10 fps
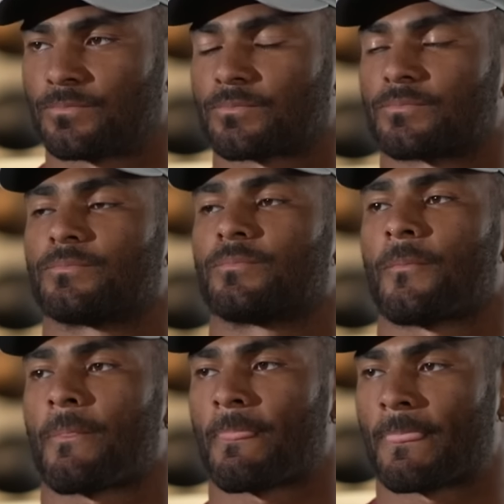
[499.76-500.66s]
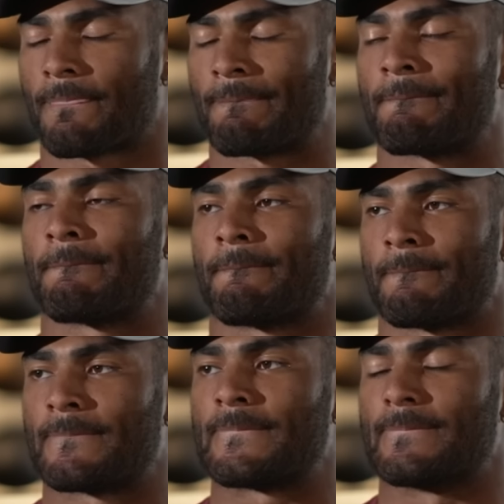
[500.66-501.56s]
every one of your years in
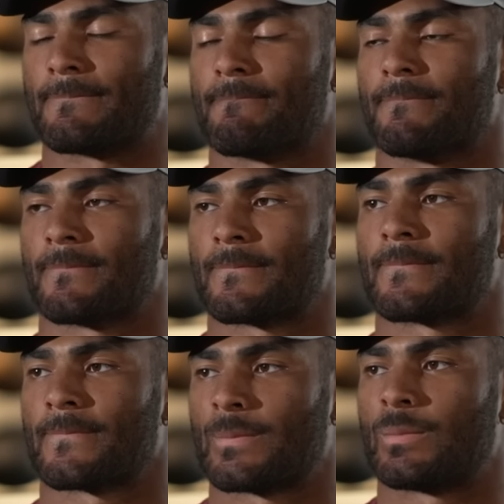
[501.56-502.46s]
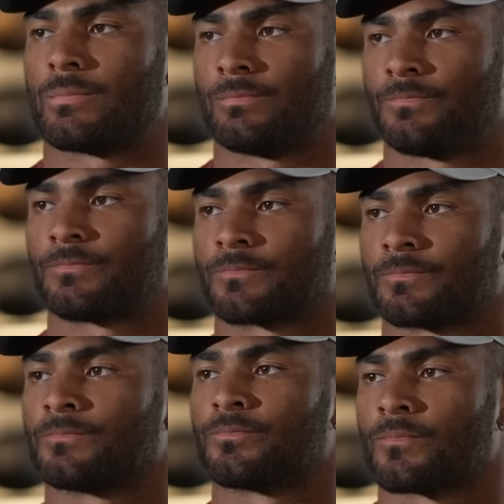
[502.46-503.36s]
the NFL. Mm-hmm. What, what are the keys to that? Do you
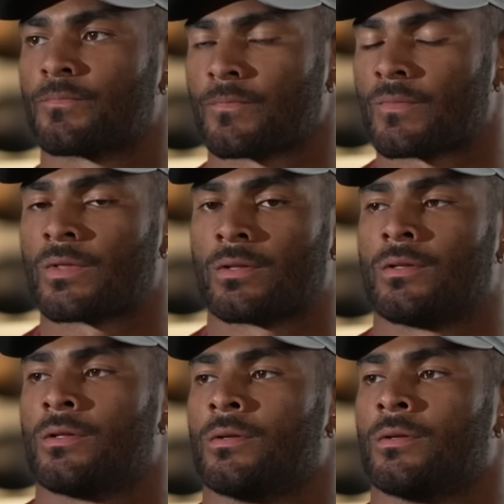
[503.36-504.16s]
think um,